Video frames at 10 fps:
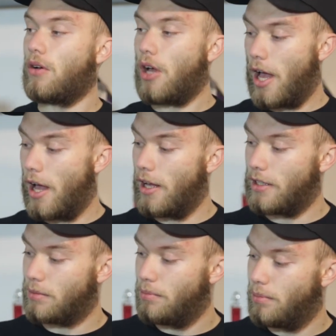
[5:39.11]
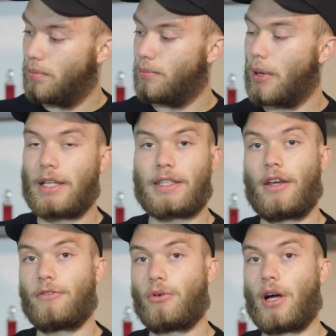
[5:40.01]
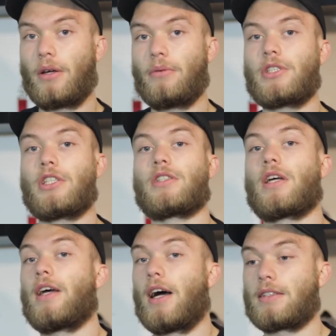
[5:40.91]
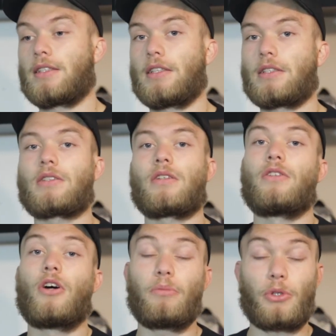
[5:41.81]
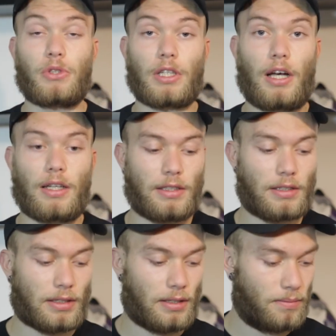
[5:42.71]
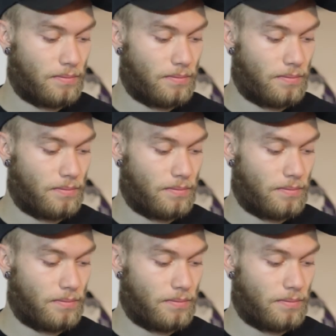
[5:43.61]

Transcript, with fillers: Hares, by Dave White, which is an artist and not a music artist.